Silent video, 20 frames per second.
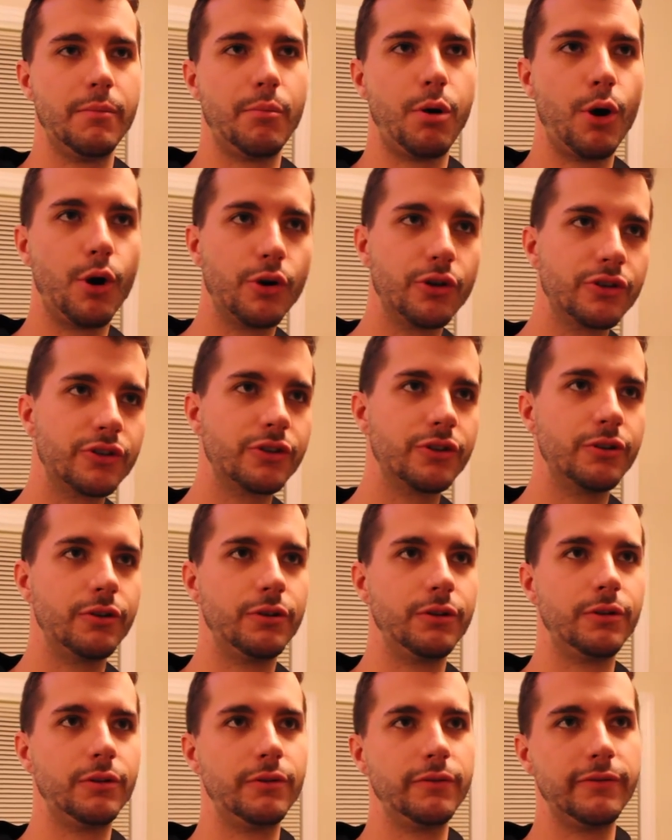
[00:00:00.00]

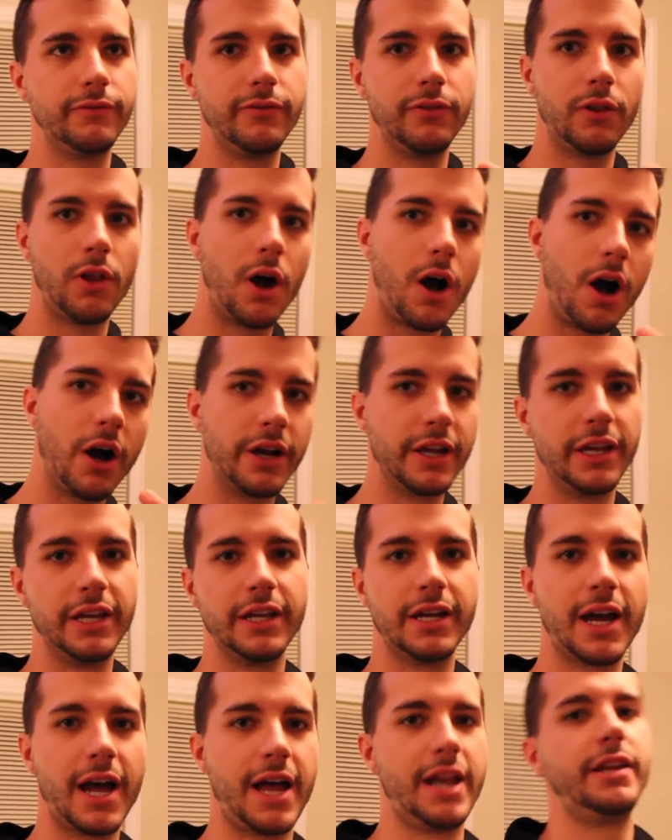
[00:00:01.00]
personal
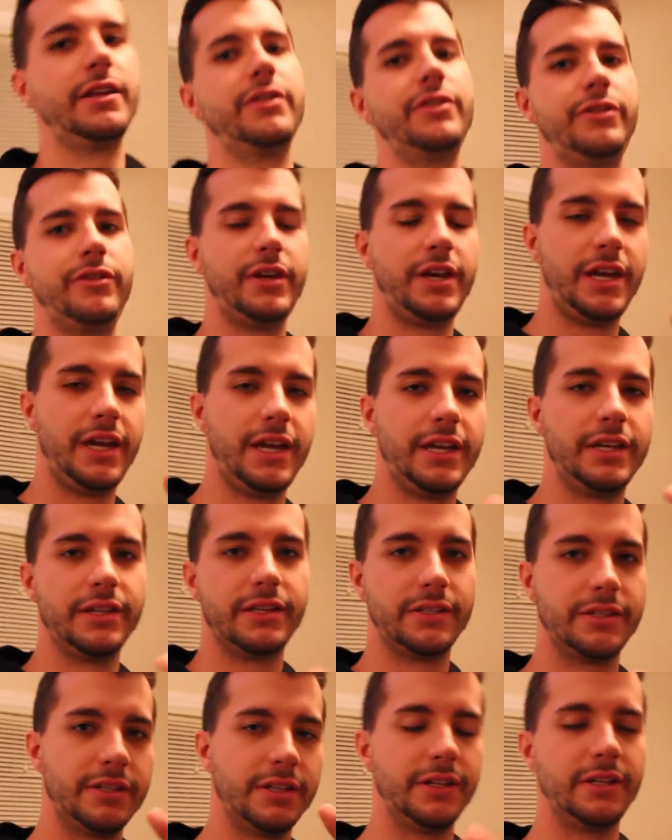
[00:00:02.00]
vlogging kind of
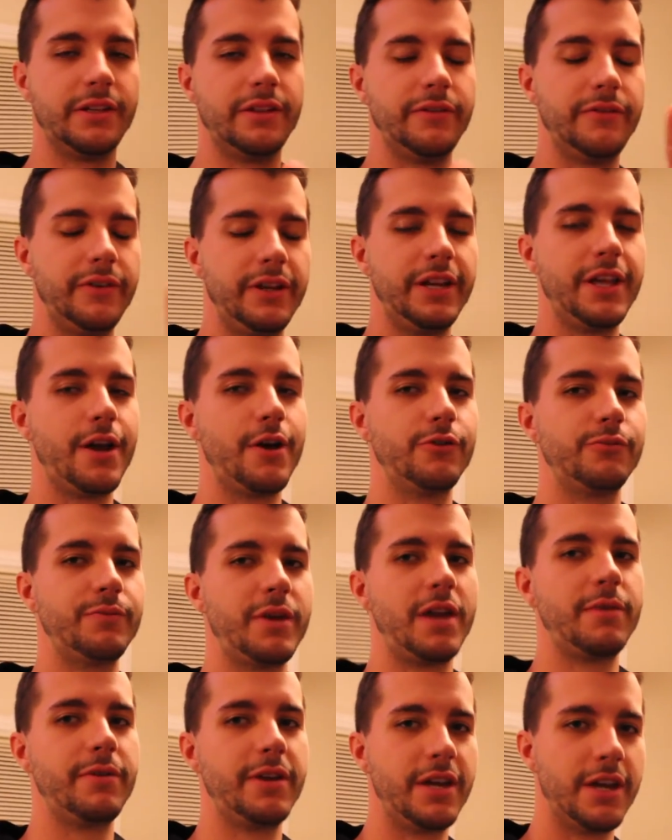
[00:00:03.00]
things into the videos,
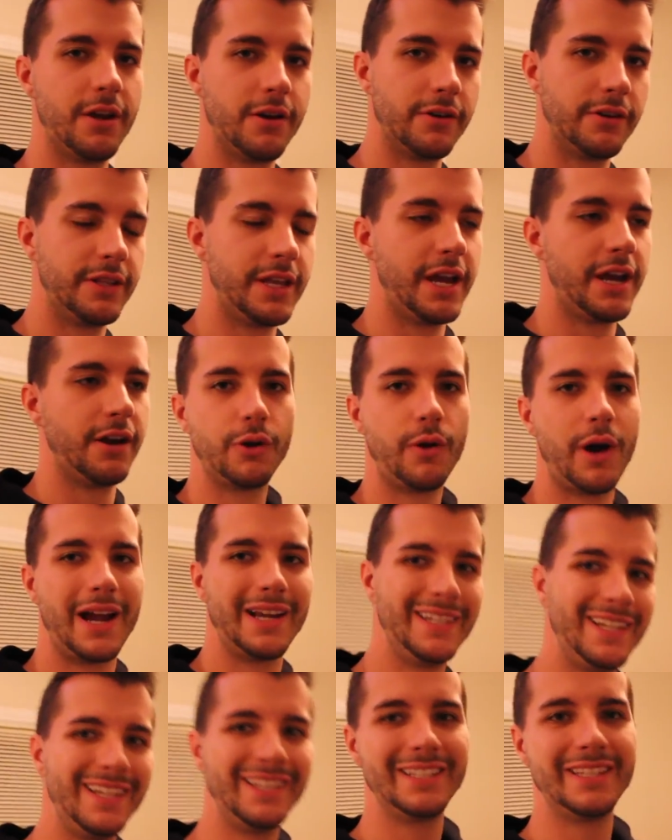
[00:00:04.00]
maybe here and there. So I
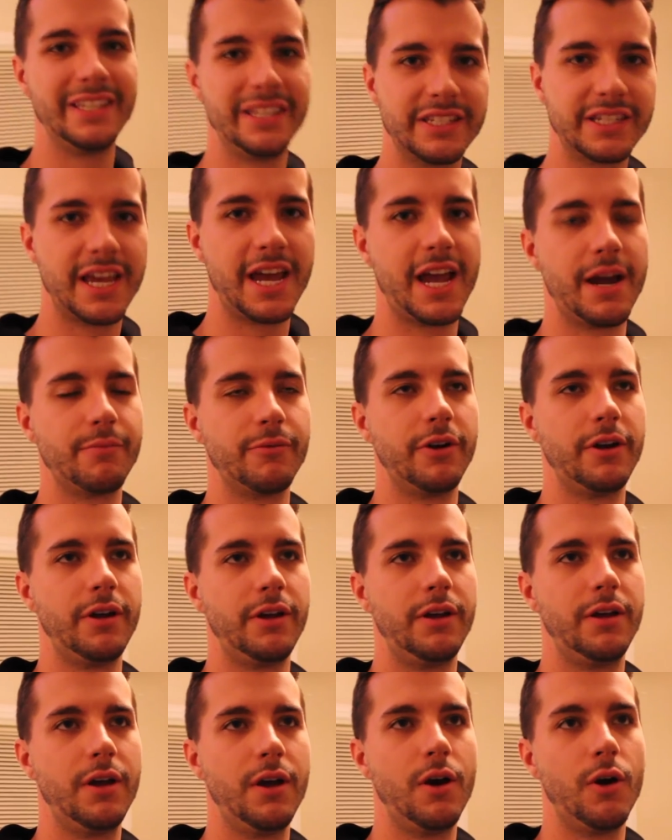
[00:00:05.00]
needed this
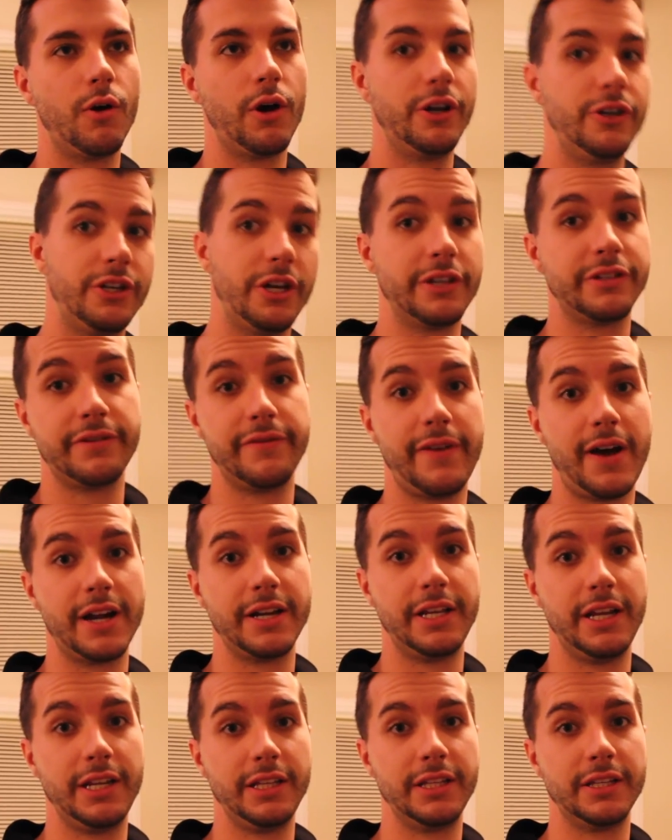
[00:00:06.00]
camera, or I
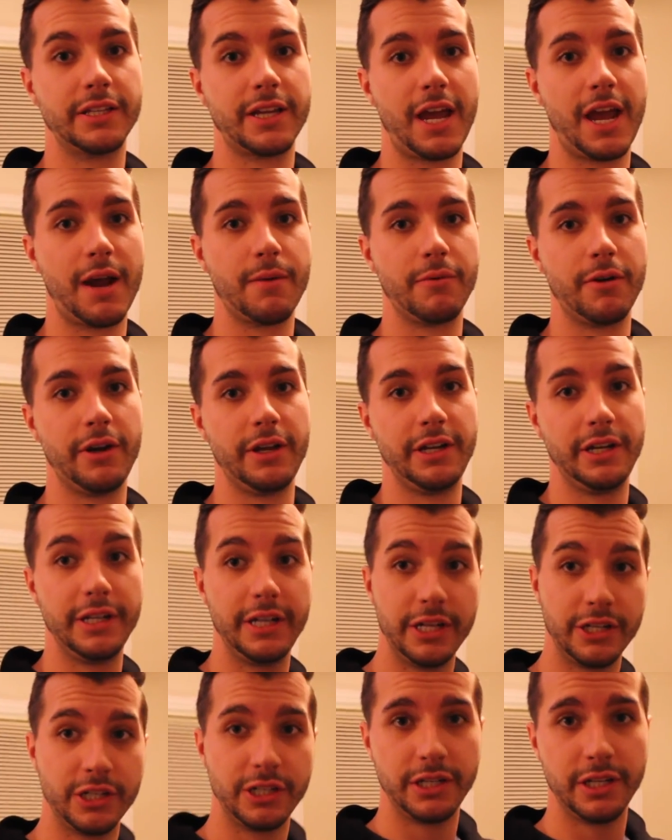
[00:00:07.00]
justified getting this camera. In
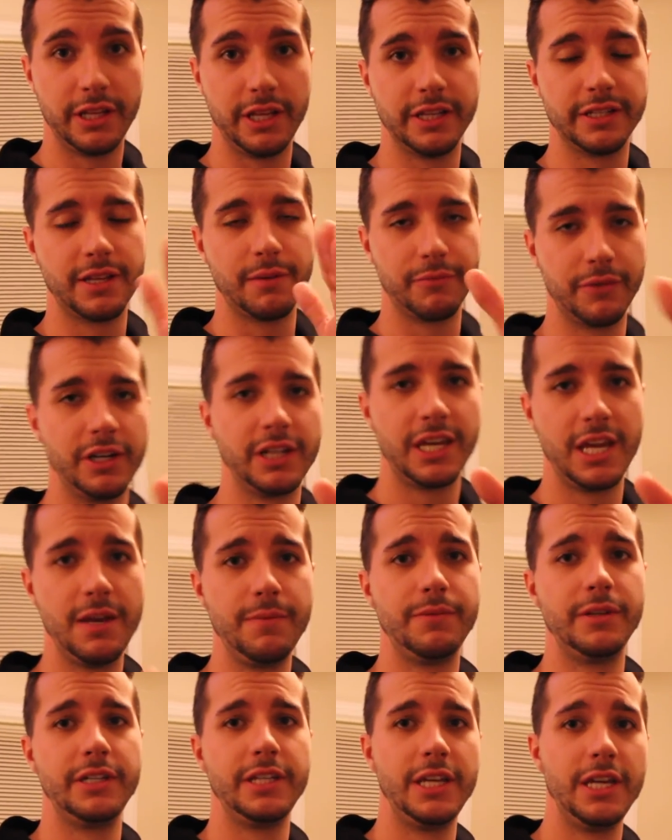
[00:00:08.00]
addition to this, I'm going to
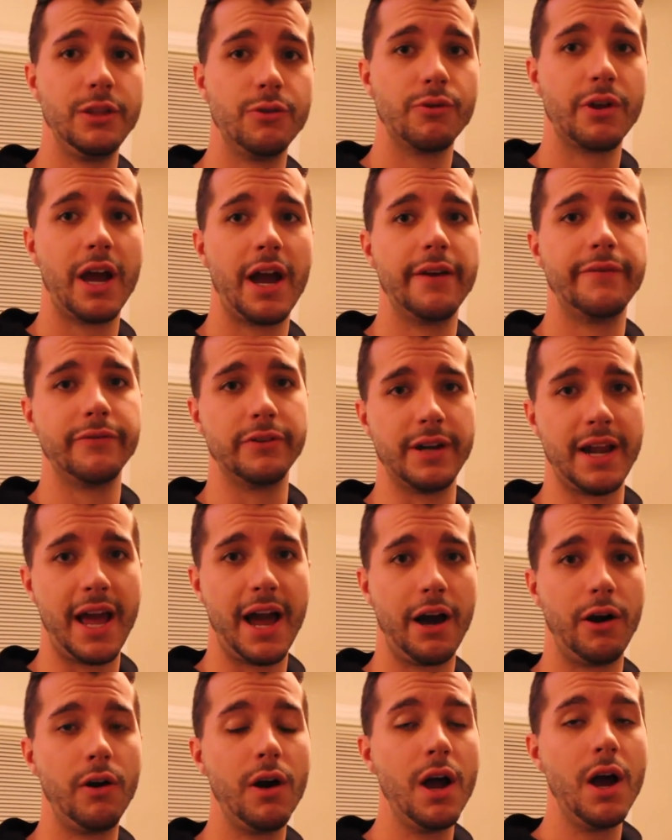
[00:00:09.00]
keep the T3i for
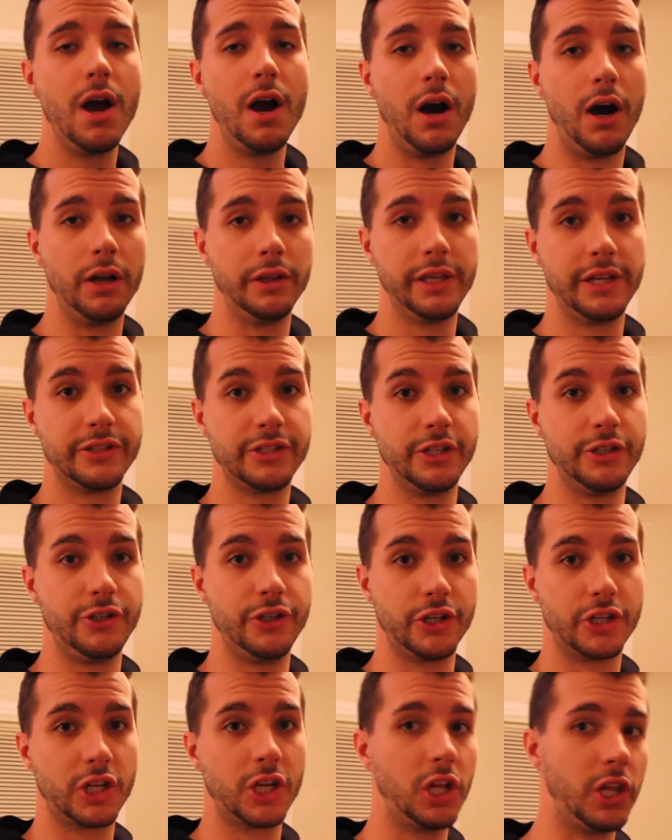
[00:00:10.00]
now unless it
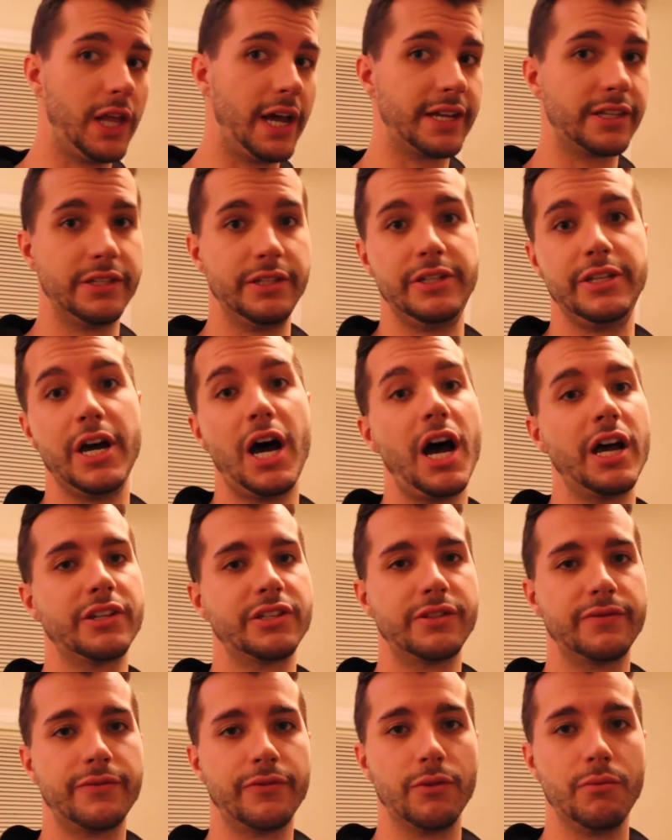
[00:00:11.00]
just collects
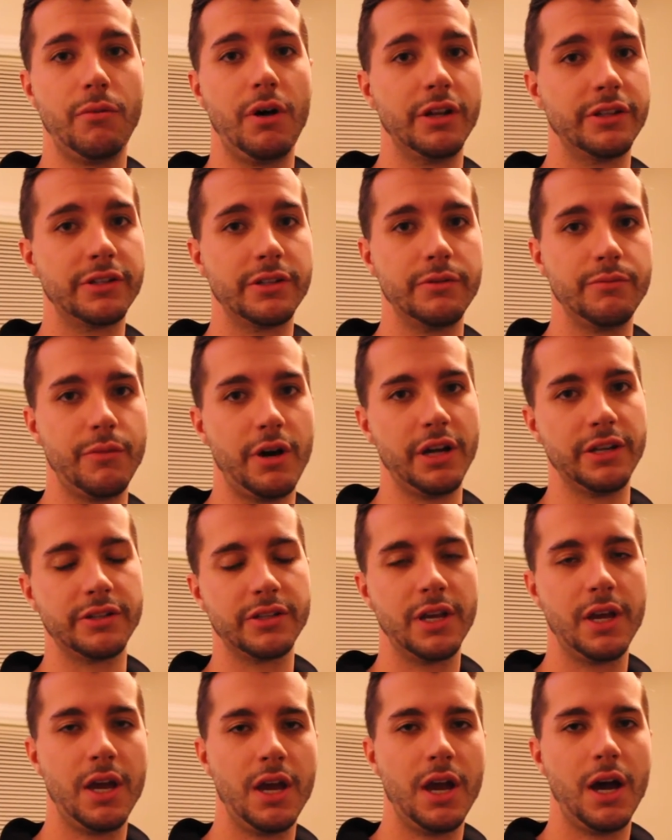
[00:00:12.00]
dust for months and months.